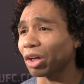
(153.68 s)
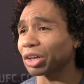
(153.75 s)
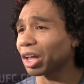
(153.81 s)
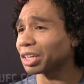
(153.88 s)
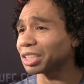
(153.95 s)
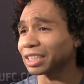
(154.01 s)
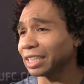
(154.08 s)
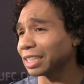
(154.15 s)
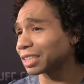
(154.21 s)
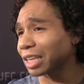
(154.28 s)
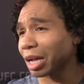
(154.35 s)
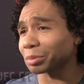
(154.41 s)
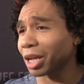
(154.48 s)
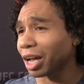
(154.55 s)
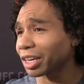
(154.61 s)
All y'all just need to
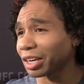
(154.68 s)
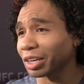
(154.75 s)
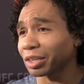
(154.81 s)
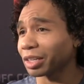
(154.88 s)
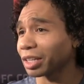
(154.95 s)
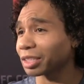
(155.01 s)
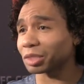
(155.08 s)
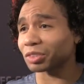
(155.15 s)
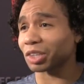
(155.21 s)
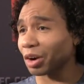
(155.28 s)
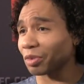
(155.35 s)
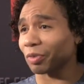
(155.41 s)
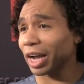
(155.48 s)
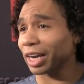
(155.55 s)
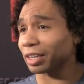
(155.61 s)
stop talking and let's
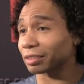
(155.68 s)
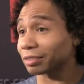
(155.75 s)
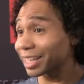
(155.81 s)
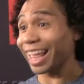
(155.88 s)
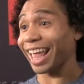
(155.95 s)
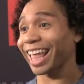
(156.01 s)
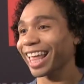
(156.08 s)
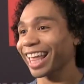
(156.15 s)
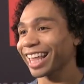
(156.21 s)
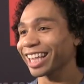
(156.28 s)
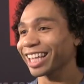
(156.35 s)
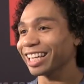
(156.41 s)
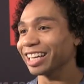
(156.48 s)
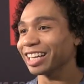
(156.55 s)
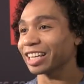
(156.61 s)
start fighting.
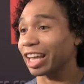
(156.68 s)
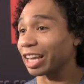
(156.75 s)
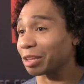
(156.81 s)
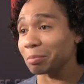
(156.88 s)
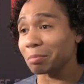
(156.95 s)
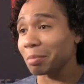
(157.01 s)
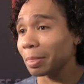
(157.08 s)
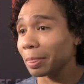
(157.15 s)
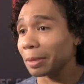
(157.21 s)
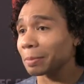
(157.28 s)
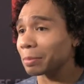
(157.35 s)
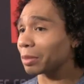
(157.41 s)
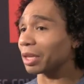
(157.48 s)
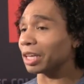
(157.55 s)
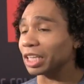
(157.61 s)
Like,
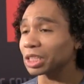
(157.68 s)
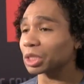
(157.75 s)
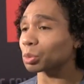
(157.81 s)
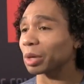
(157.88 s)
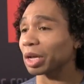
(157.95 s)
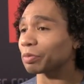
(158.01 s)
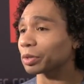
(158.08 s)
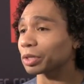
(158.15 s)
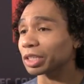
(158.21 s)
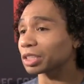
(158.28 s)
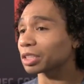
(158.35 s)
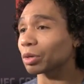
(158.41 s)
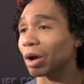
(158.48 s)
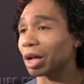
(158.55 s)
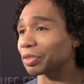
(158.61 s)
the easiest way for
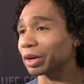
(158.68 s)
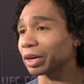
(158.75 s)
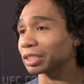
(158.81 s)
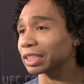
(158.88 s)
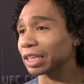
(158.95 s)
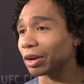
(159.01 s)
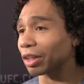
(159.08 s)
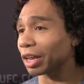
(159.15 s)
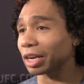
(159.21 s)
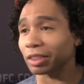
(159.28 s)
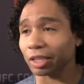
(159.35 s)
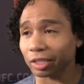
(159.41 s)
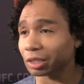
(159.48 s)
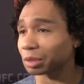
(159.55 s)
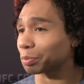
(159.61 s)
us to go out there and settle
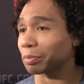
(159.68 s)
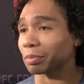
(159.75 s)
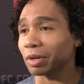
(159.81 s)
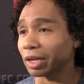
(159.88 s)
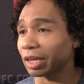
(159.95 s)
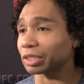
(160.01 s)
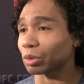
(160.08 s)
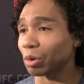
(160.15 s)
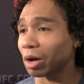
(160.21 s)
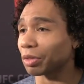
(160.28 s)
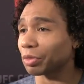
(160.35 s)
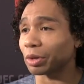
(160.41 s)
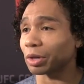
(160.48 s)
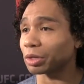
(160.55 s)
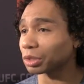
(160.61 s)
anything is go
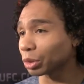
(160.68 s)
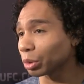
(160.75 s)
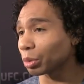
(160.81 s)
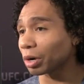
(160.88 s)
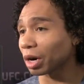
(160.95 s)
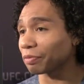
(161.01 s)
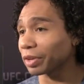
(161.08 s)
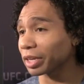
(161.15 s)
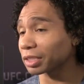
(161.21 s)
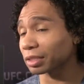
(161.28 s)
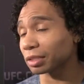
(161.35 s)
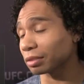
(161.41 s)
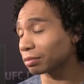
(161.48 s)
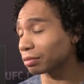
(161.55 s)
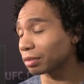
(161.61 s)
out there and do it with our fists,
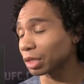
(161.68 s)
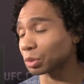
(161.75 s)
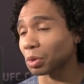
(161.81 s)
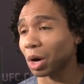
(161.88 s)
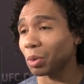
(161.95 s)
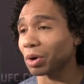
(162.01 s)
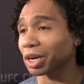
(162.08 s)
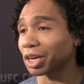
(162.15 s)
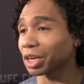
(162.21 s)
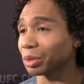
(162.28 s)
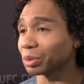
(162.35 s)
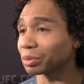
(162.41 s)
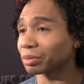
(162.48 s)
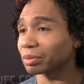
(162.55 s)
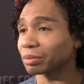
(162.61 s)
and that's what I want to
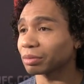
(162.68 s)
do.